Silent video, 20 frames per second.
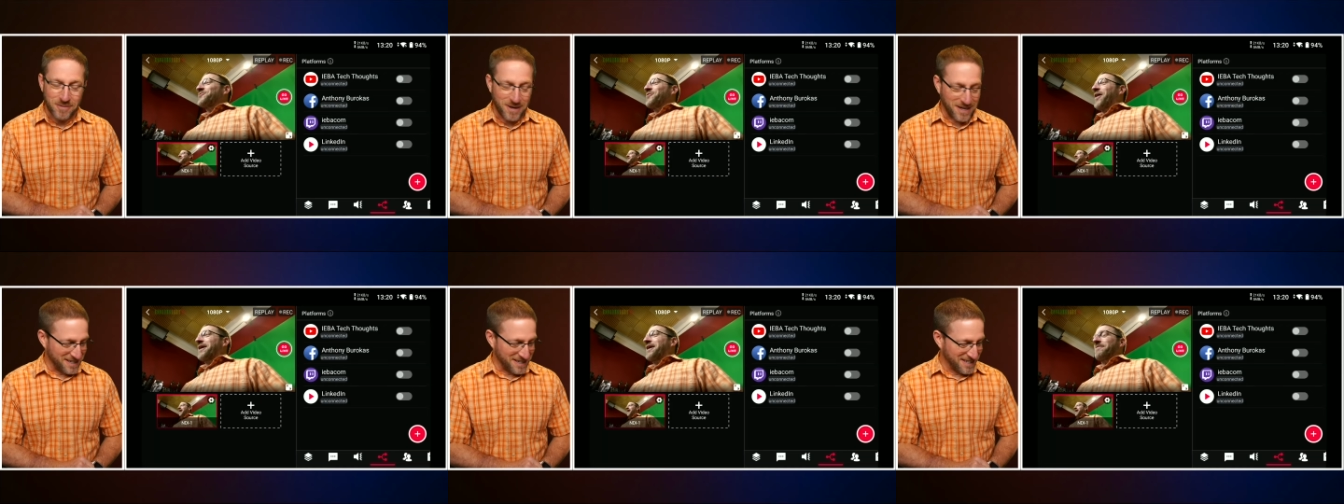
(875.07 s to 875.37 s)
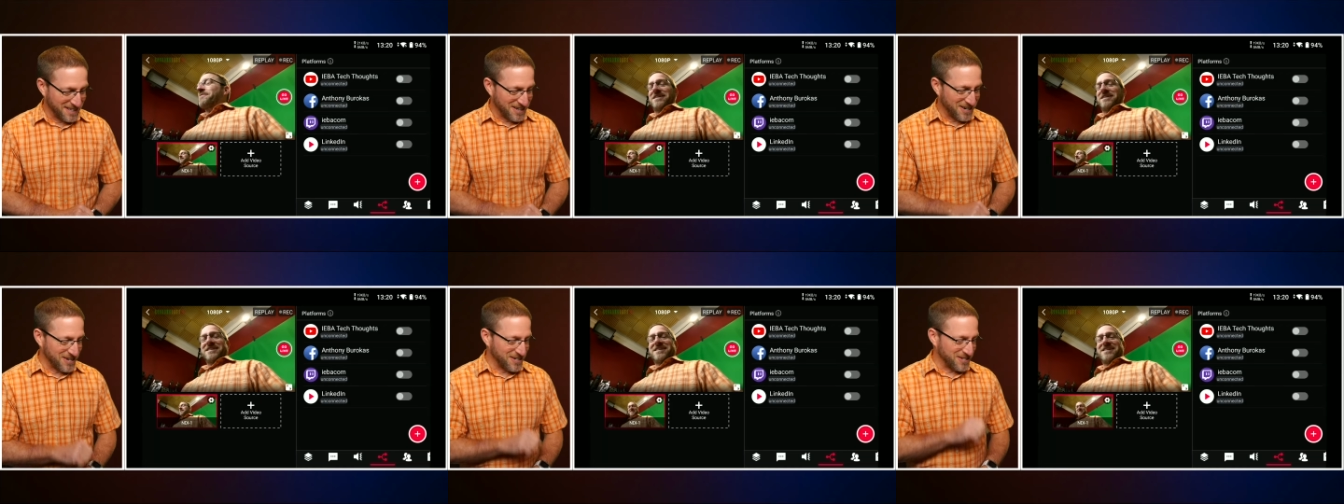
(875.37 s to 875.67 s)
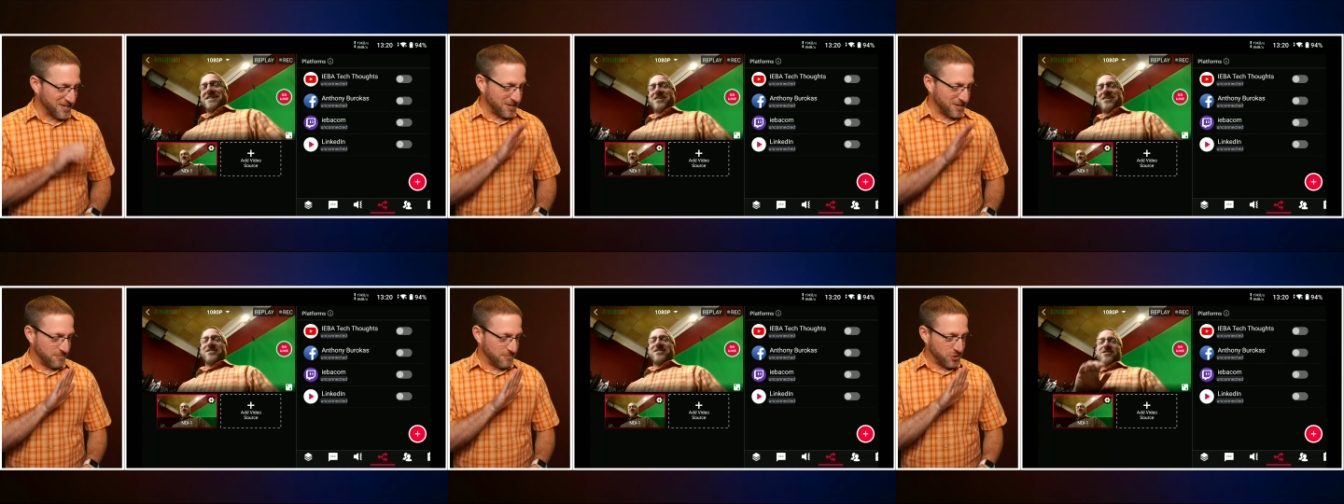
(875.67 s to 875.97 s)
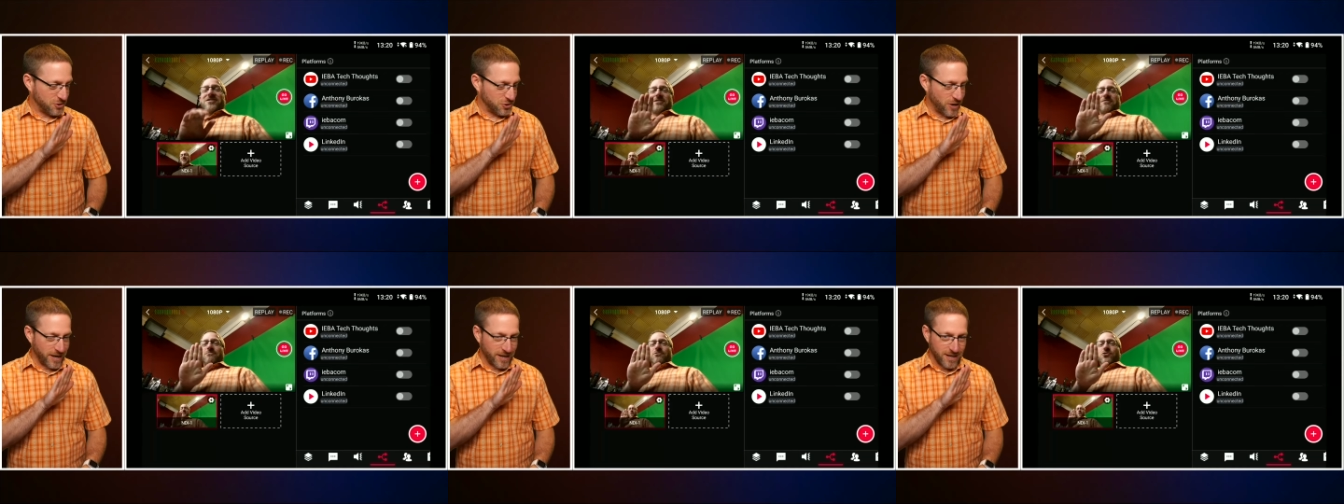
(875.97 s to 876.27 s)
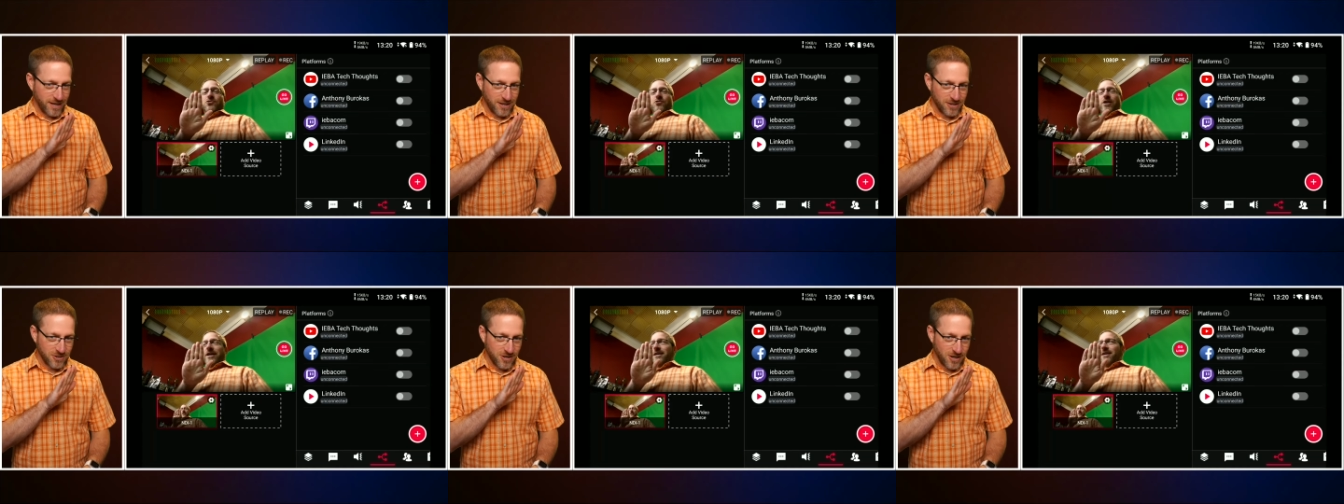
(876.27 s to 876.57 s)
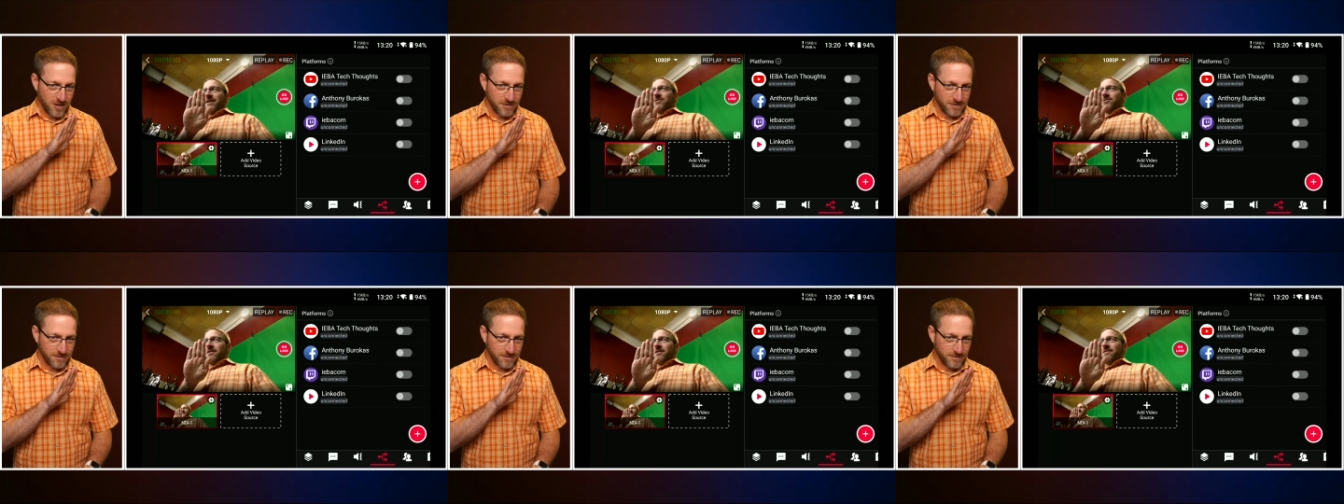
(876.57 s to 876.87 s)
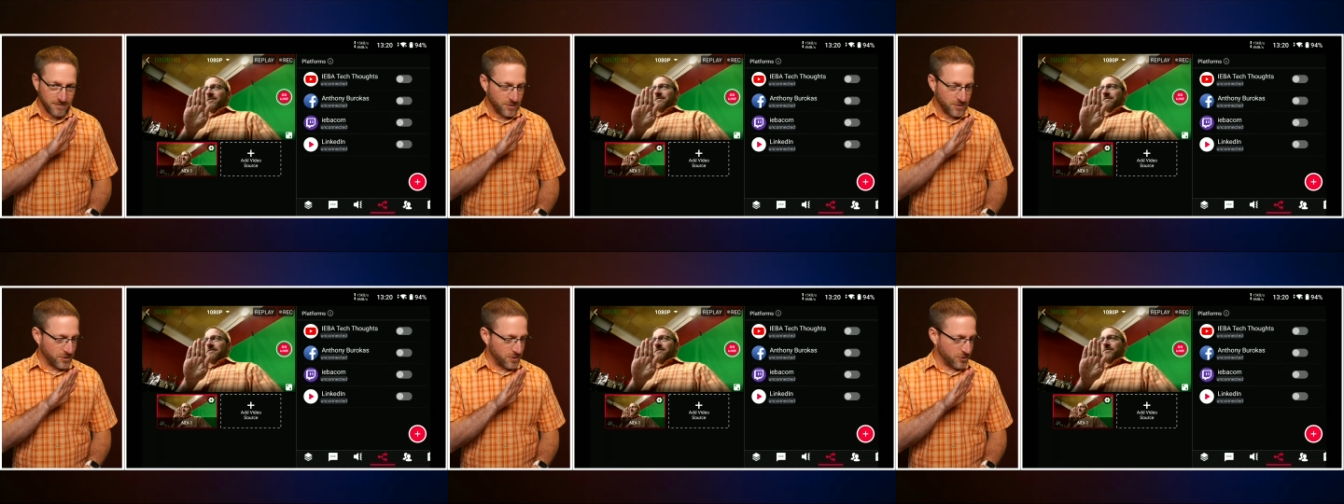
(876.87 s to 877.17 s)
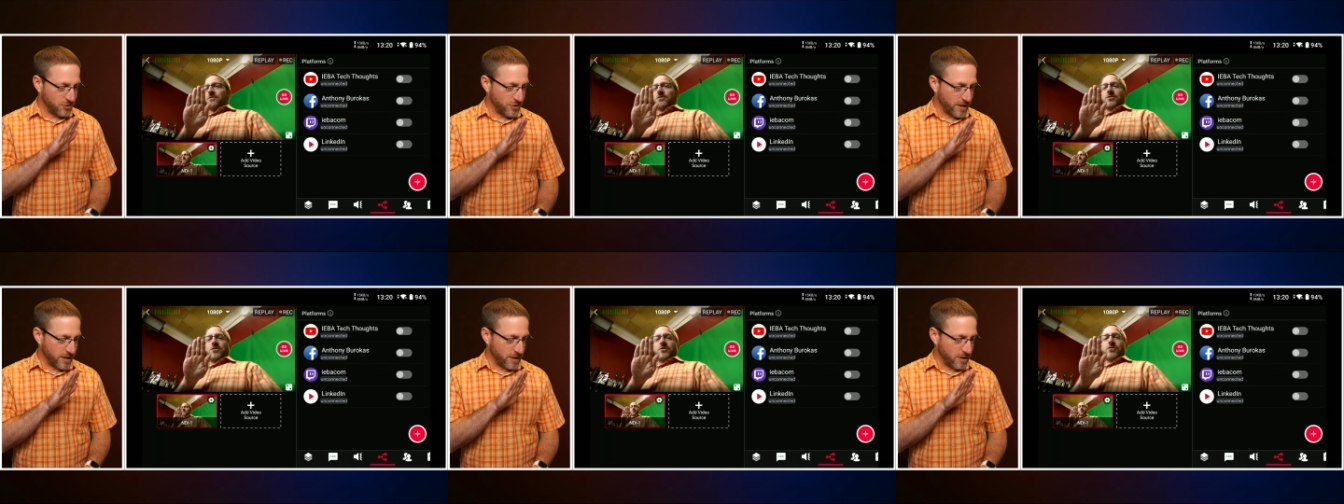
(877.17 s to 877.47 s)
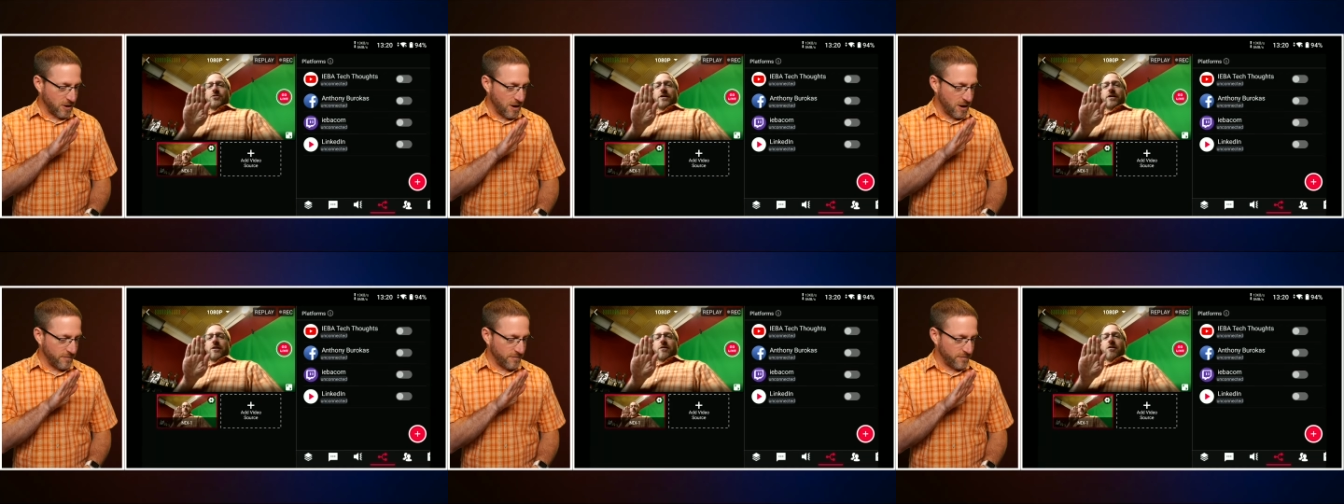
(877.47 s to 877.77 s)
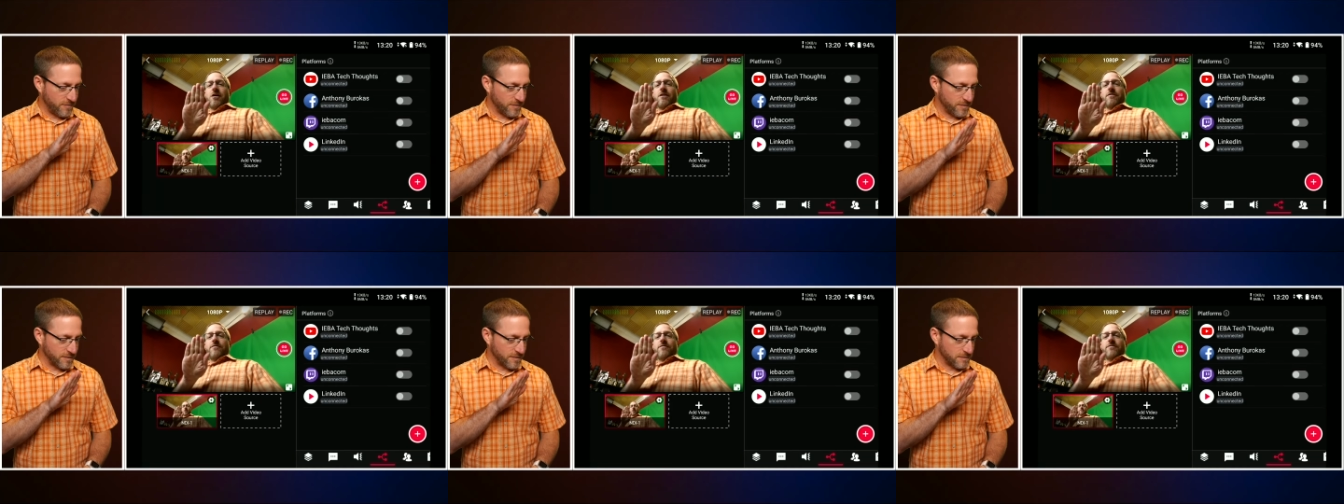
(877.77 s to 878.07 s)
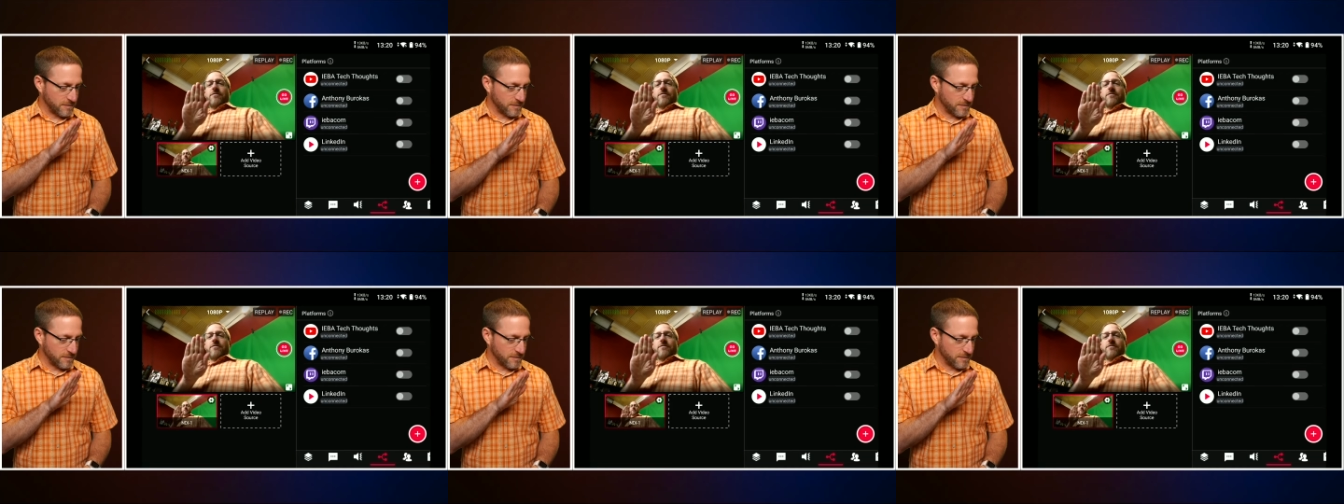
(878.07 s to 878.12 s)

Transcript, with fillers: me because tracking is on. Turn tracking off.